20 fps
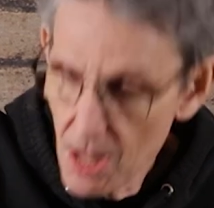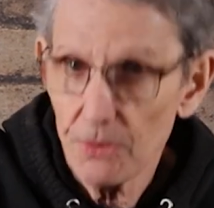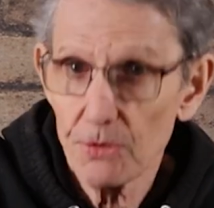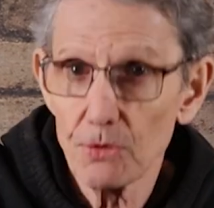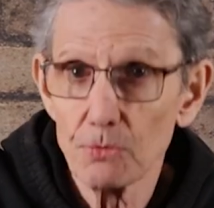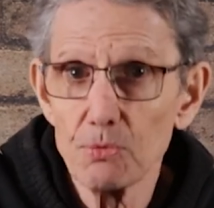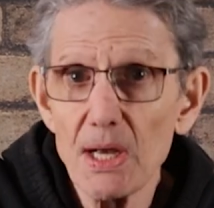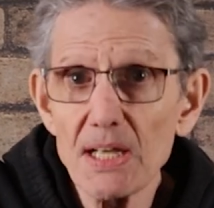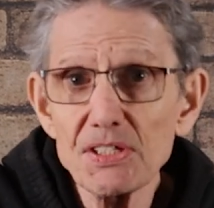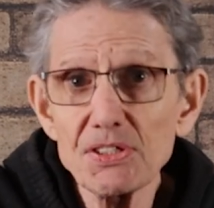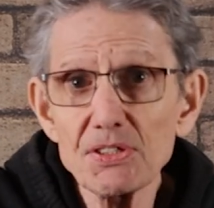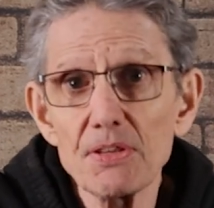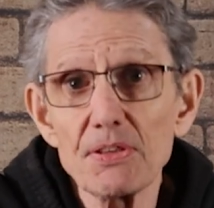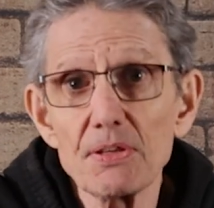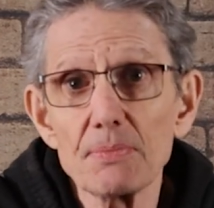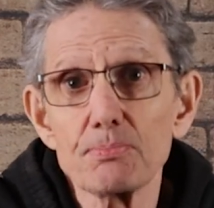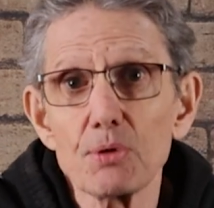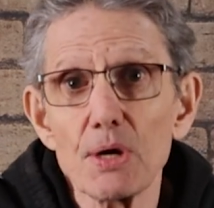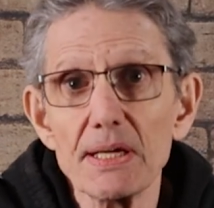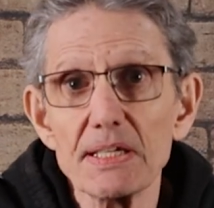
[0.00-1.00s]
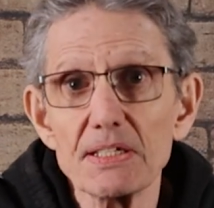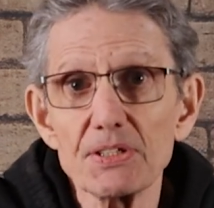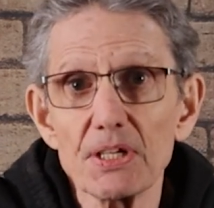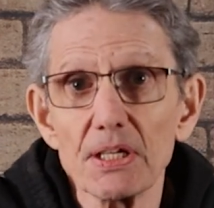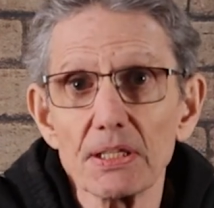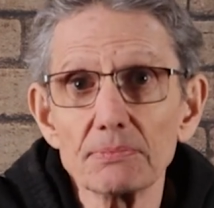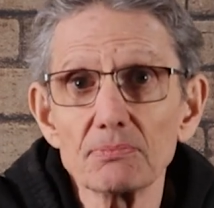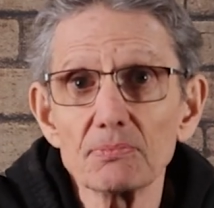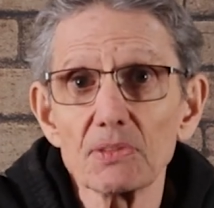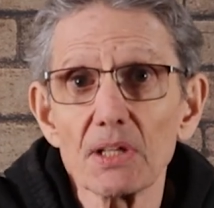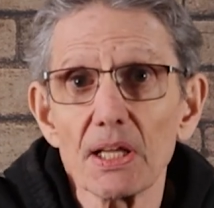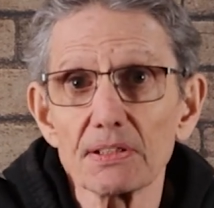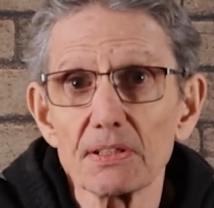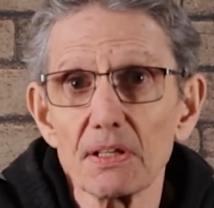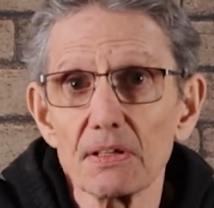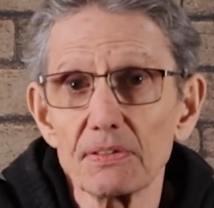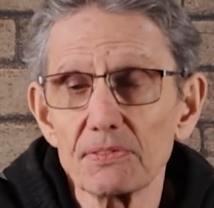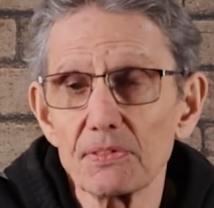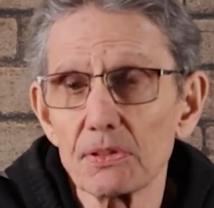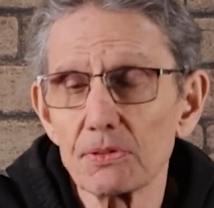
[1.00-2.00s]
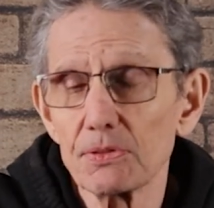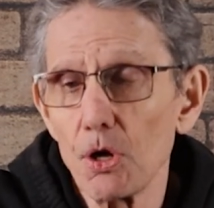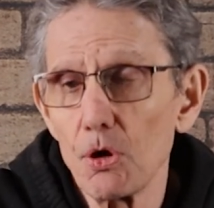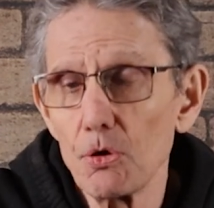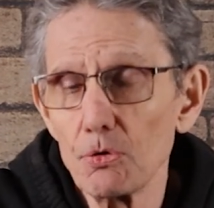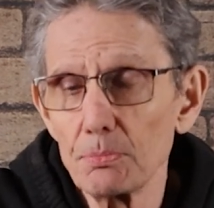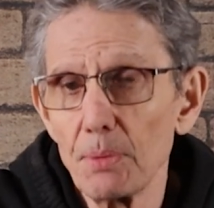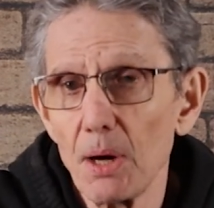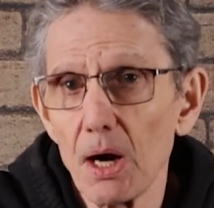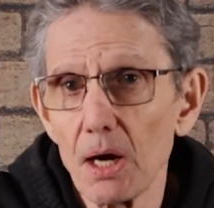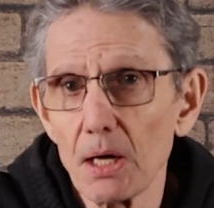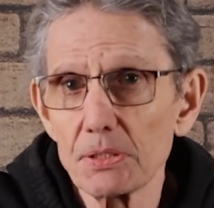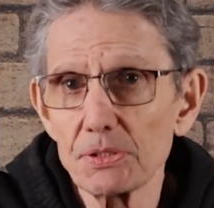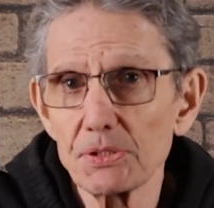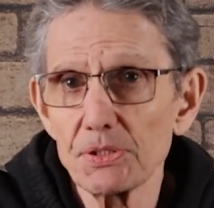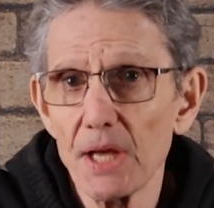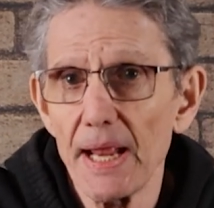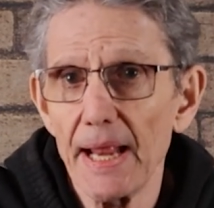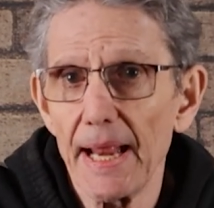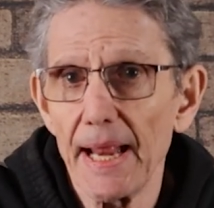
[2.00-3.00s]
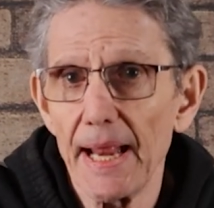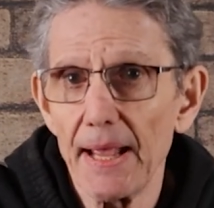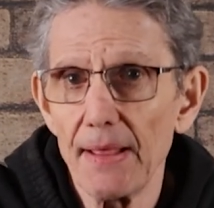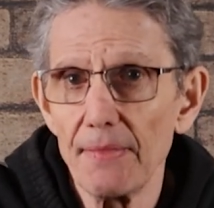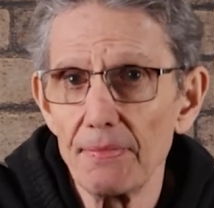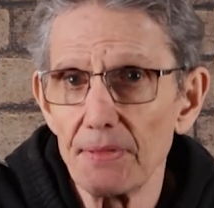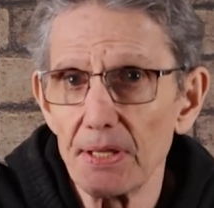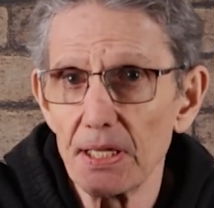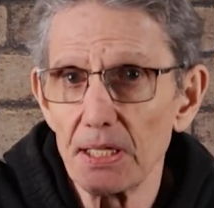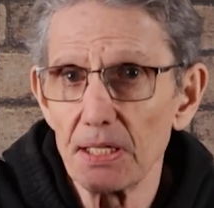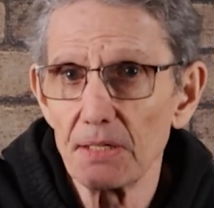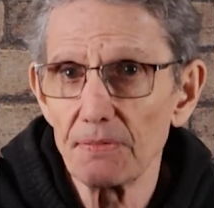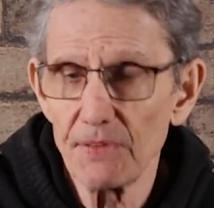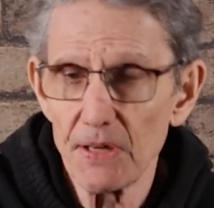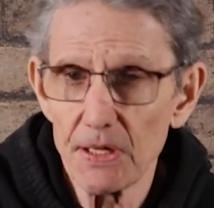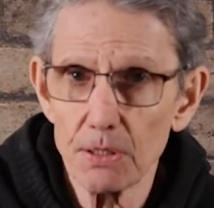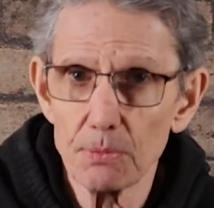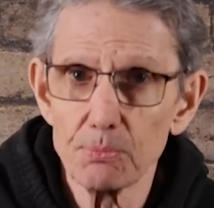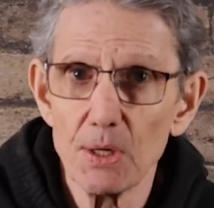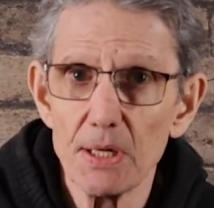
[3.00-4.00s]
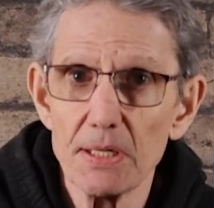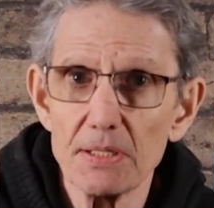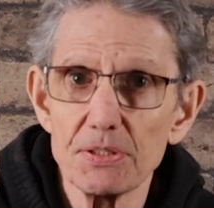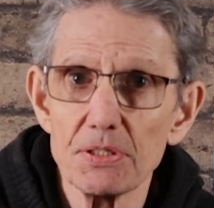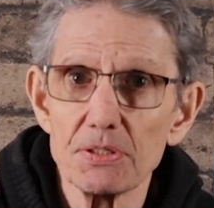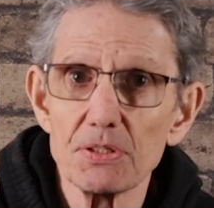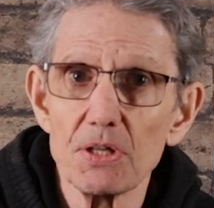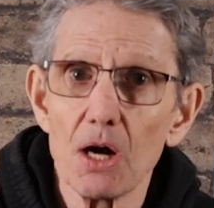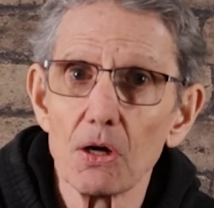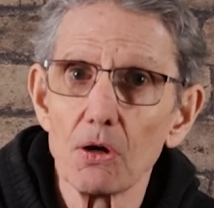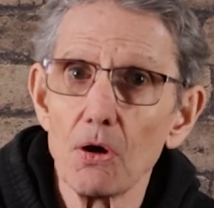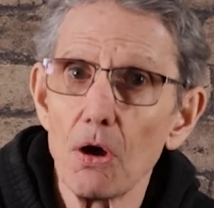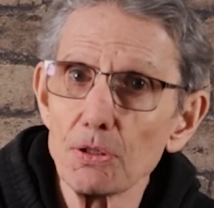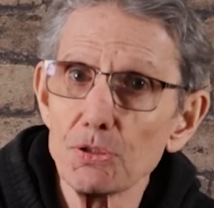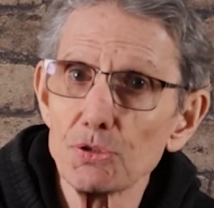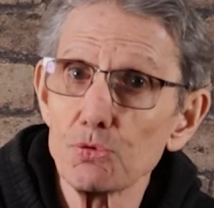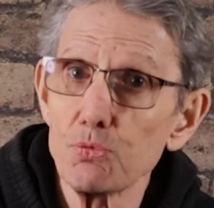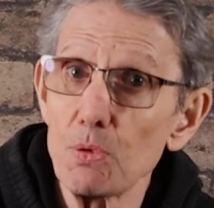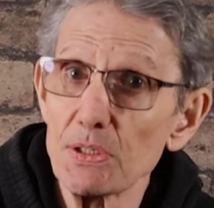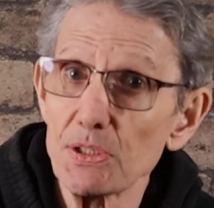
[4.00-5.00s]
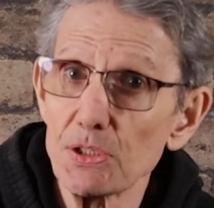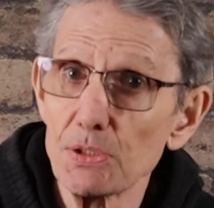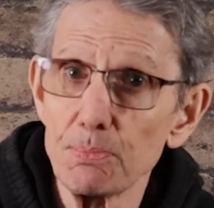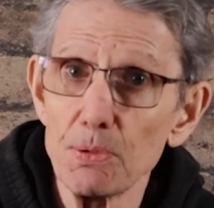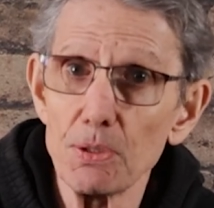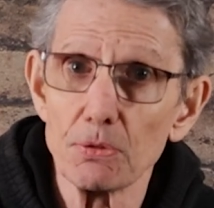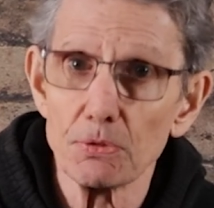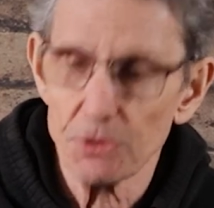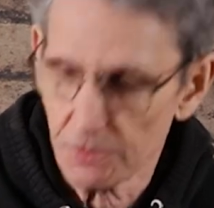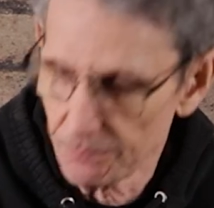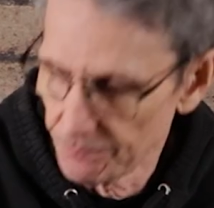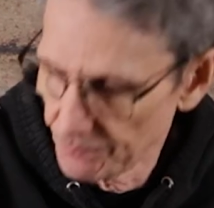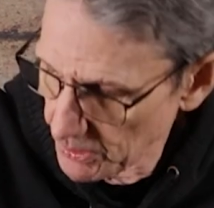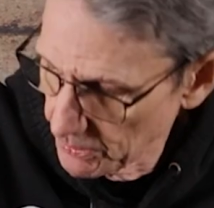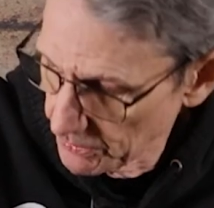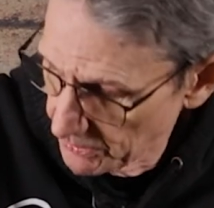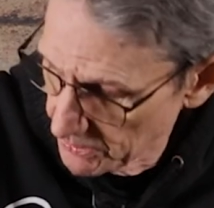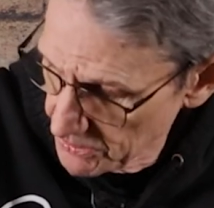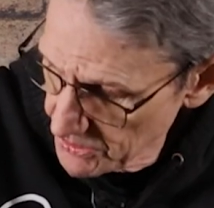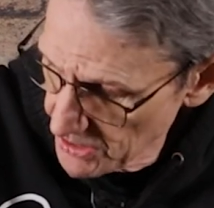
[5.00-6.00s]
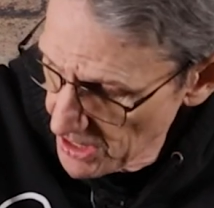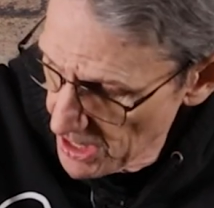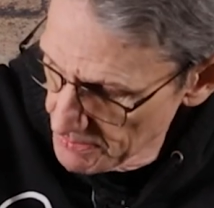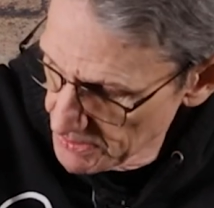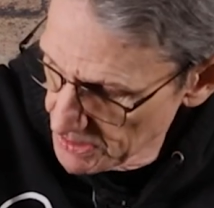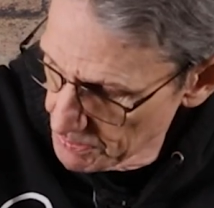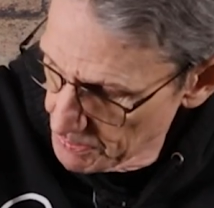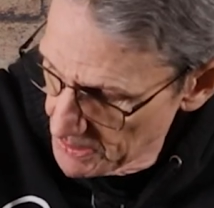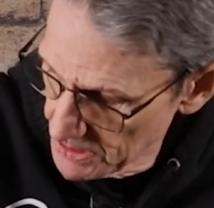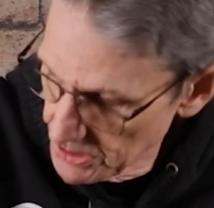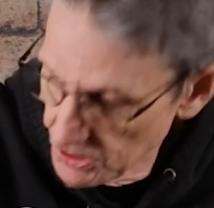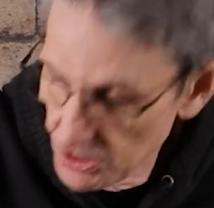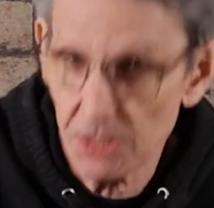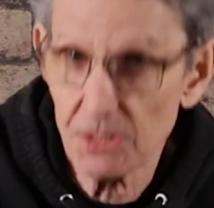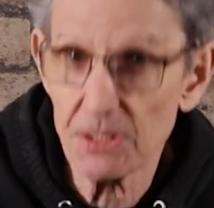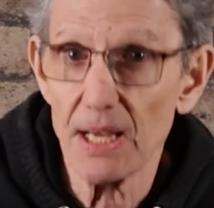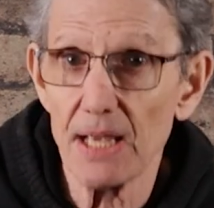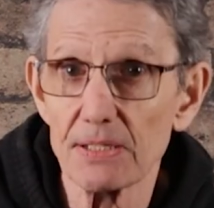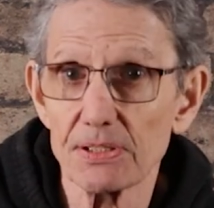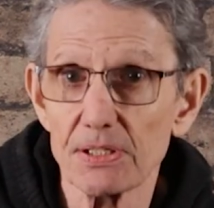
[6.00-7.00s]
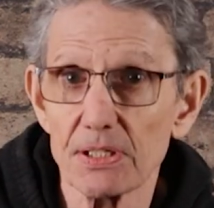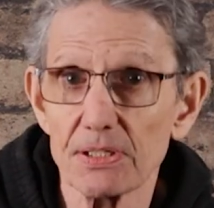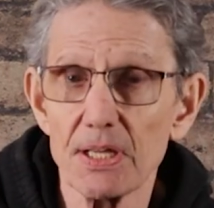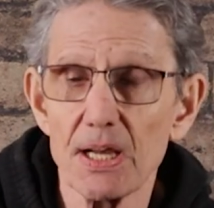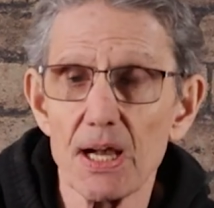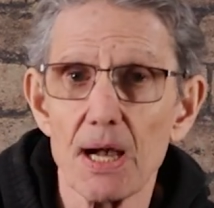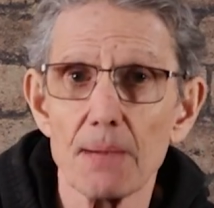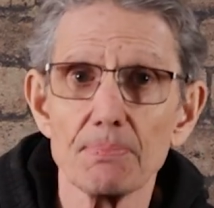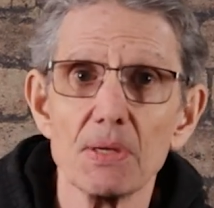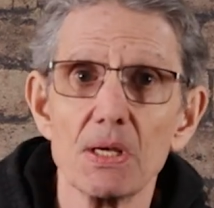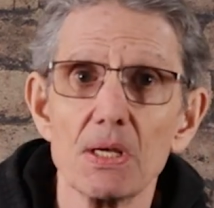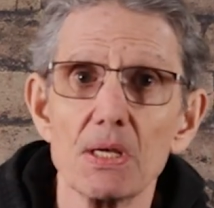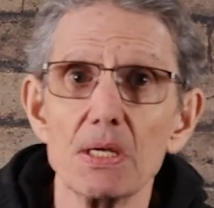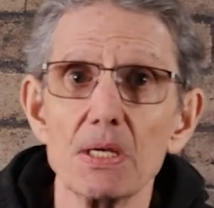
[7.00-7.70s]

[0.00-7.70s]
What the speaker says: The rest of the bracing, like the tone bars and the finger braces, are all Swiss spruce. They're the same species as the top.